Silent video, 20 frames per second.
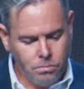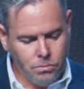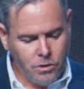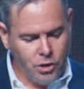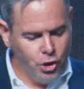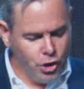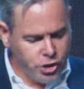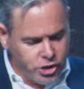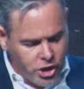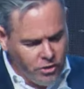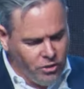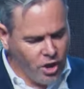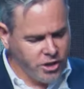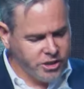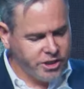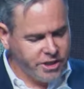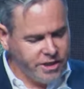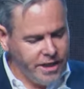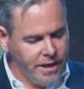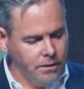You shall not
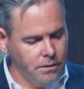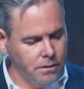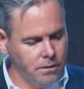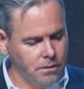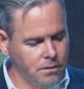steal.